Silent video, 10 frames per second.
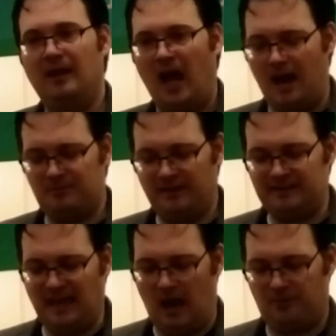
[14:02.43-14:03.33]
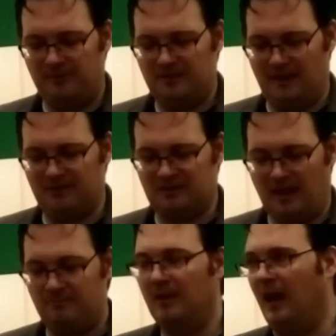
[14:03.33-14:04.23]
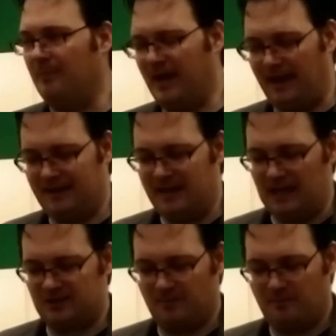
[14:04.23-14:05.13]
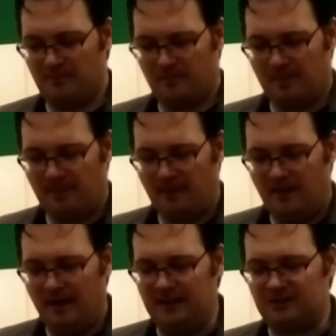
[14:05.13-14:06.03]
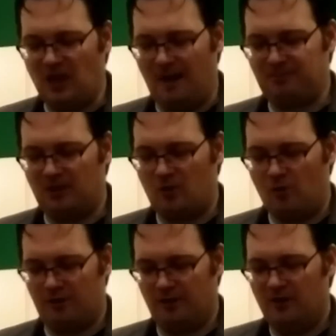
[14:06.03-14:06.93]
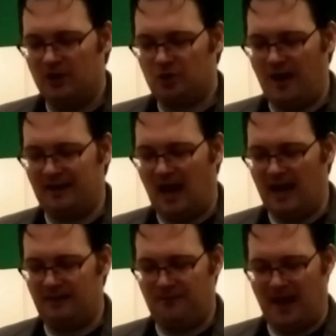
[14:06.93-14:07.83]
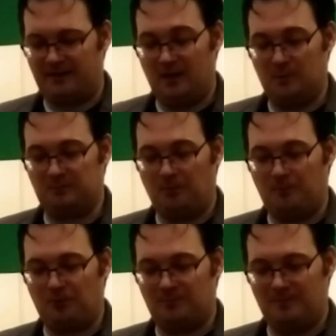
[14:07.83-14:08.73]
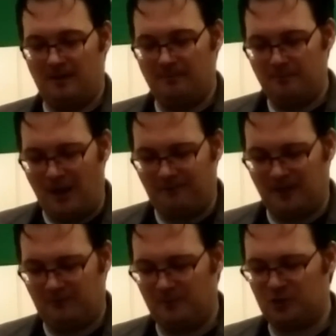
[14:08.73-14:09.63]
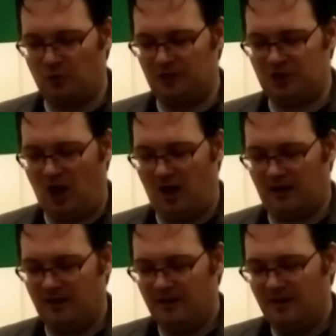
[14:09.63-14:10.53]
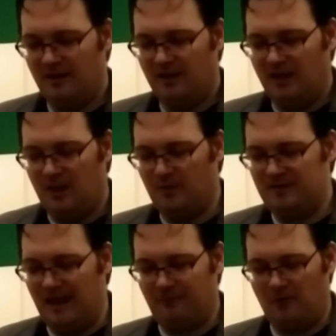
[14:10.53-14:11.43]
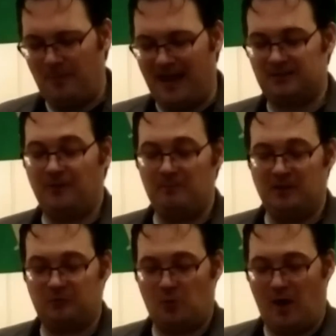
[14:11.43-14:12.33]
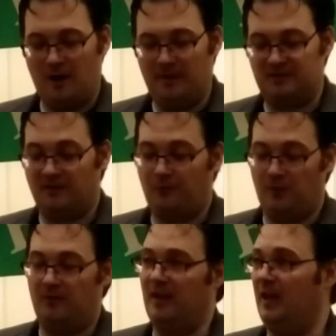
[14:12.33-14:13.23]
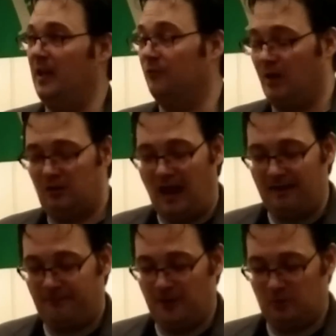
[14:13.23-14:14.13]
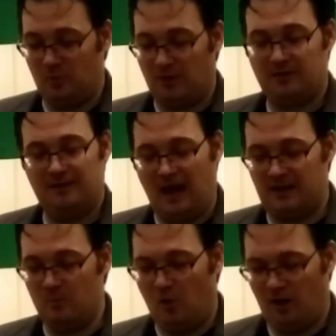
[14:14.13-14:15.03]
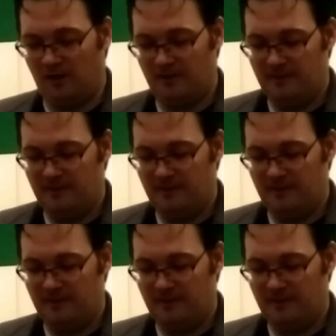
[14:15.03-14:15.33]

"I'm to the south," Davis said. "I bet I can catch him." He stopped in a corner, trying to hide the fact that he was puffing from the short jog. He would never have passed fitness requirements for in-real-life field work, not anymore.